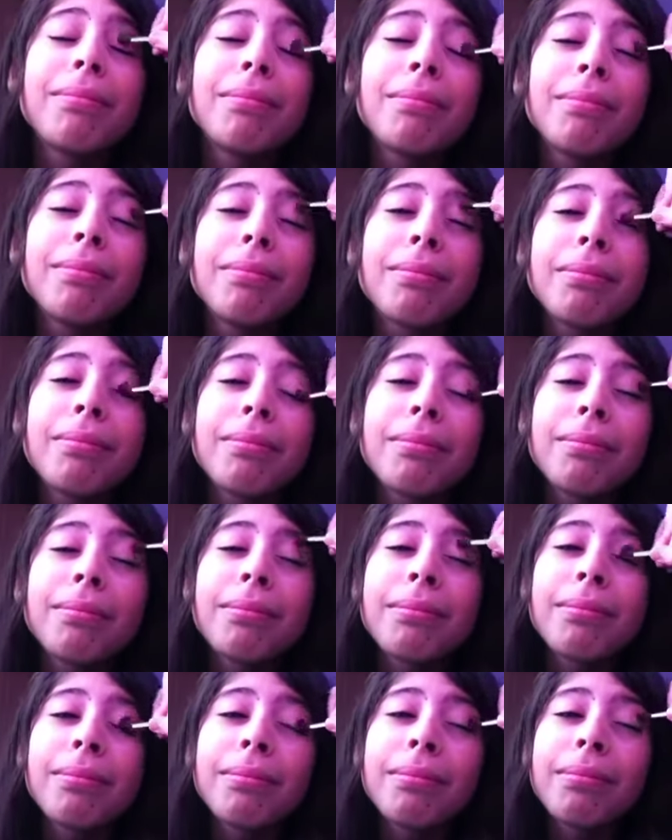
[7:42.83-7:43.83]
Yeah,
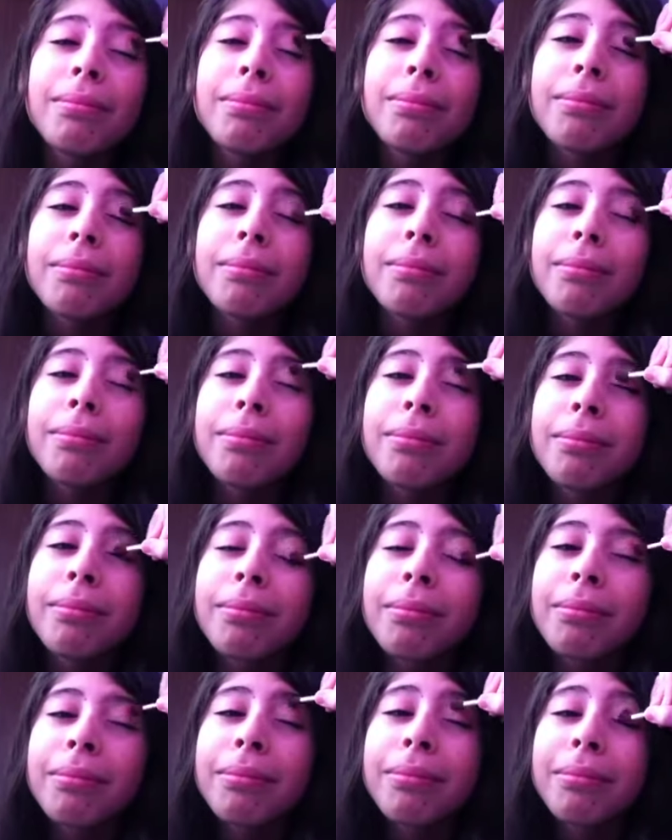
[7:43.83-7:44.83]
this one's more
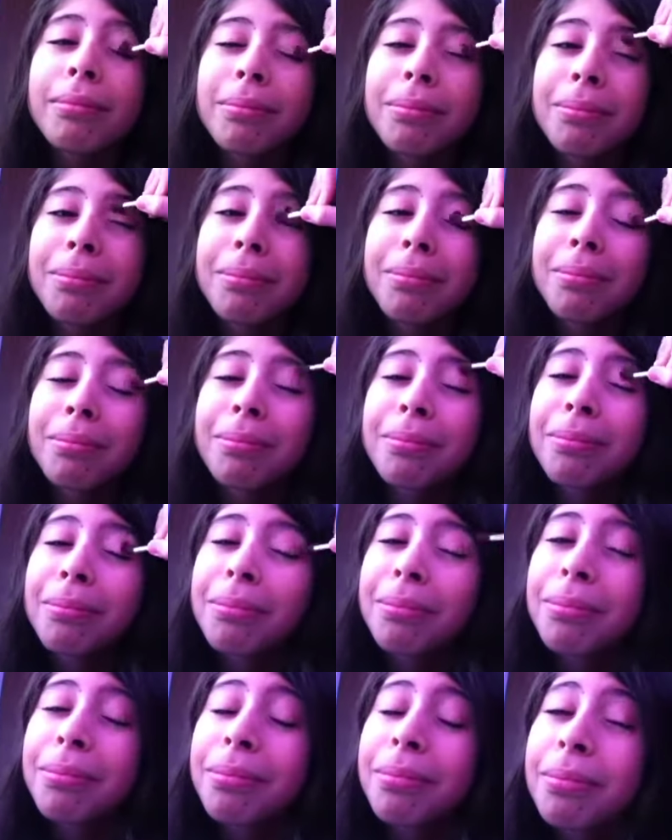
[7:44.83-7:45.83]
pinkish.
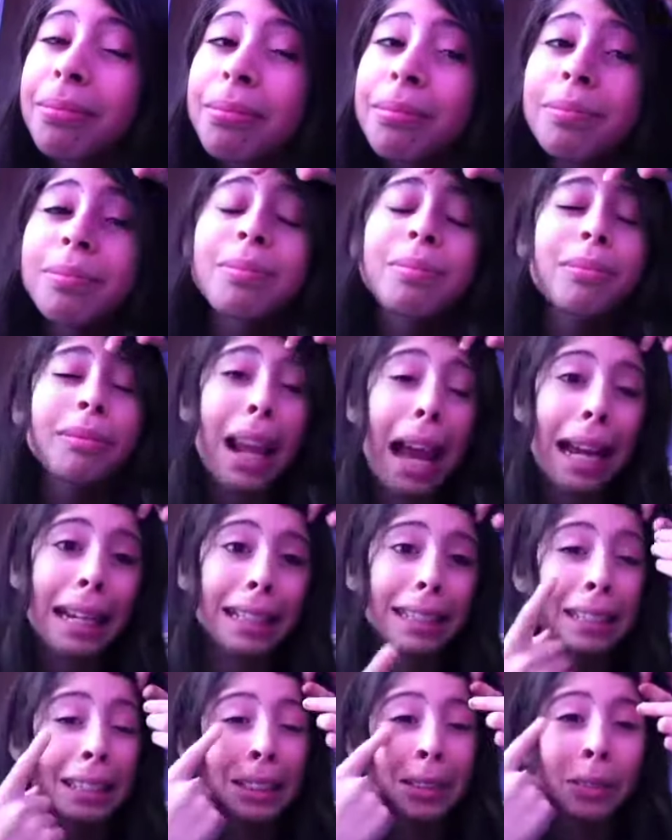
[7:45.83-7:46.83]
Okay, I
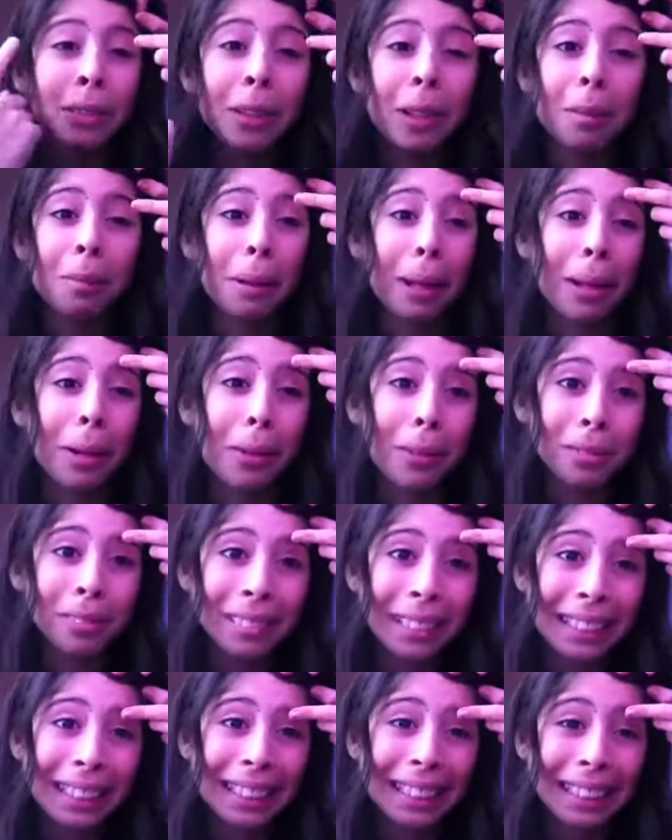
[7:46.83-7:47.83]
did this one on my own.